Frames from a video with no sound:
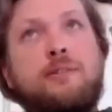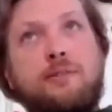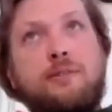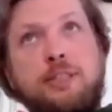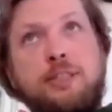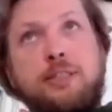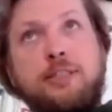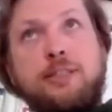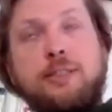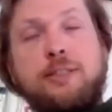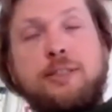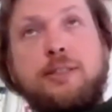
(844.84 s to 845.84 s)

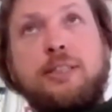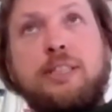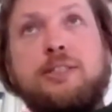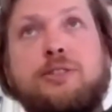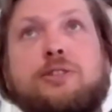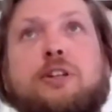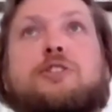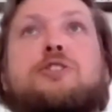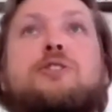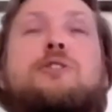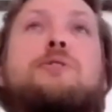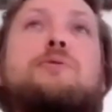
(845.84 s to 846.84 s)
the
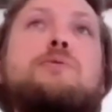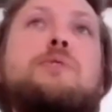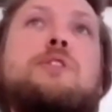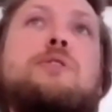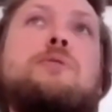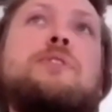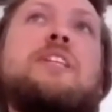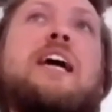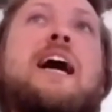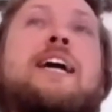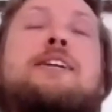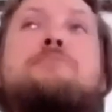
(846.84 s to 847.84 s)
structure would over
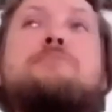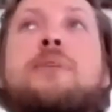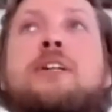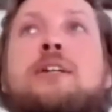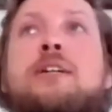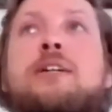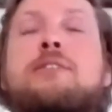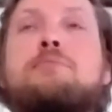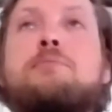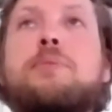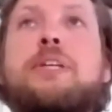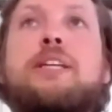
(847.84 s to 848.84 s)
time
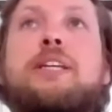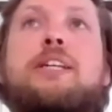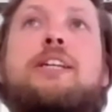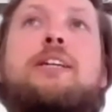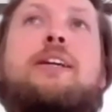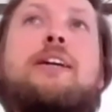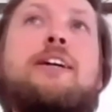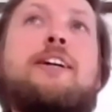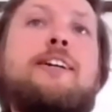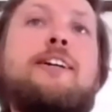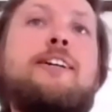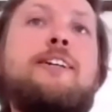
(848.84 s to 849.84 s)
be
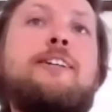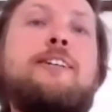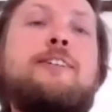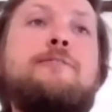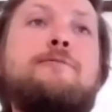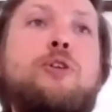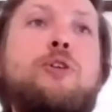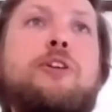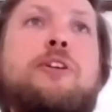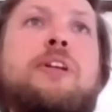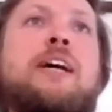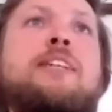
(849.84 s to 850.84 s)

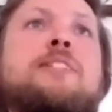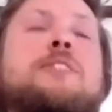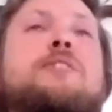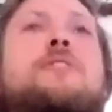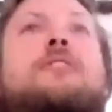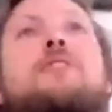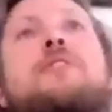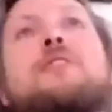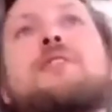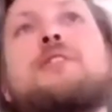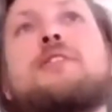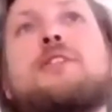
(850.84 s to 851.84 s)
organized
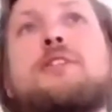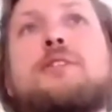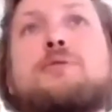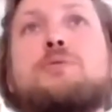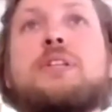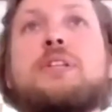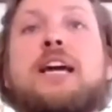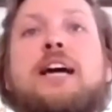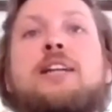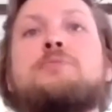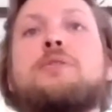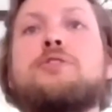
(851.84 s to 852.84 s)
with the
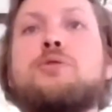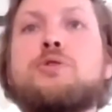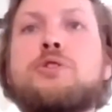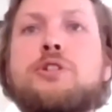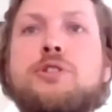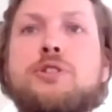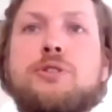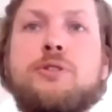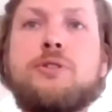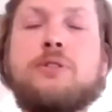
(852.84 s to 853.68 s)
help of users,